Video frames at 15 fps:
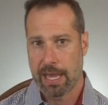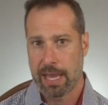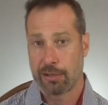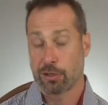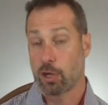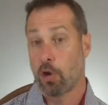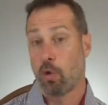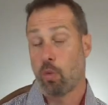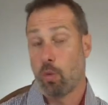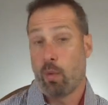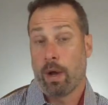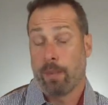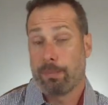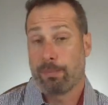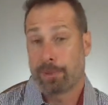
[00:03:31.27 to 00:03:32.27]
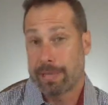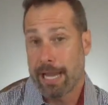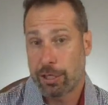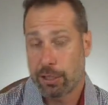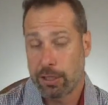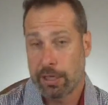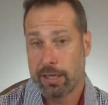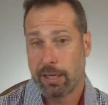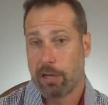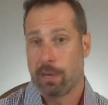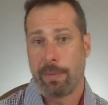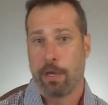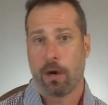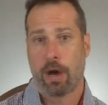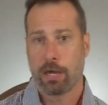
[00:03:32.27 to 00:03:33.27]
And so what potentially
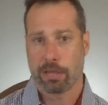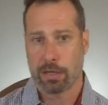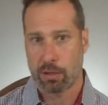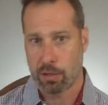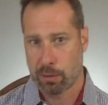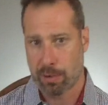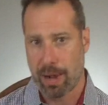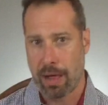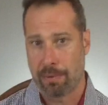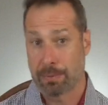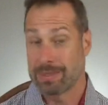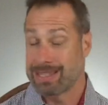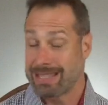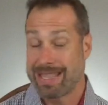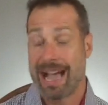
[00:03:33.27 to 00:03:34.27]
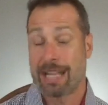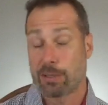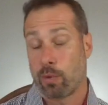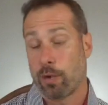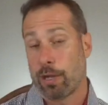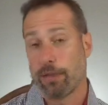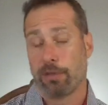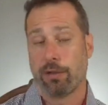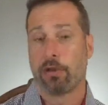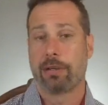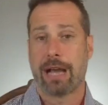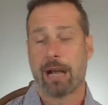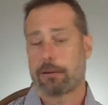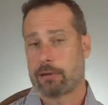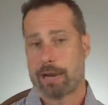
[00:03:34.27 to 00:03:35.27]
could be causing those problems? That's what your
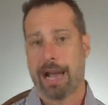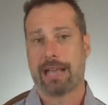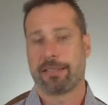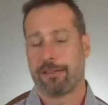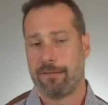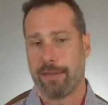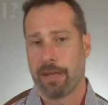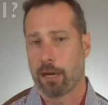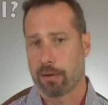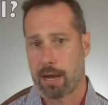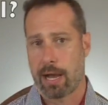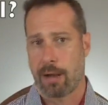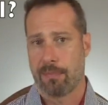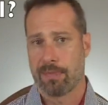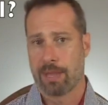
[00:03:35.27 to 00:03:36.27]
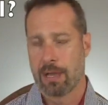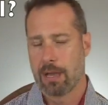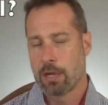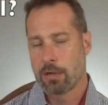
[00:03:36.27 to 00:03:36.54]
doctor has to figure out.